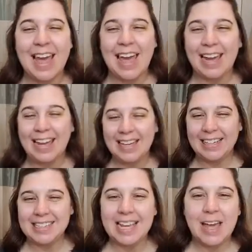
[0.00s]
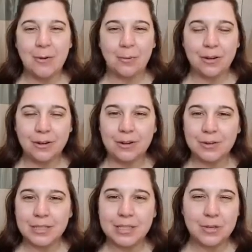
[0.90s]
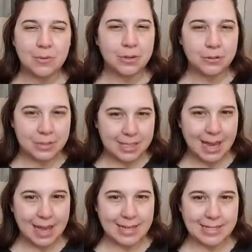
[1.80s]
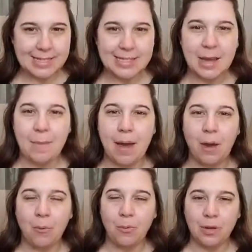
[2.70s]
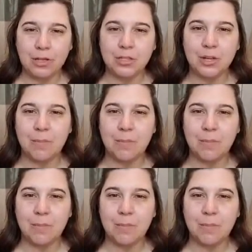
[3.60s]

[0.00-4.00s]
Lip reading: and we are going to do a little test about which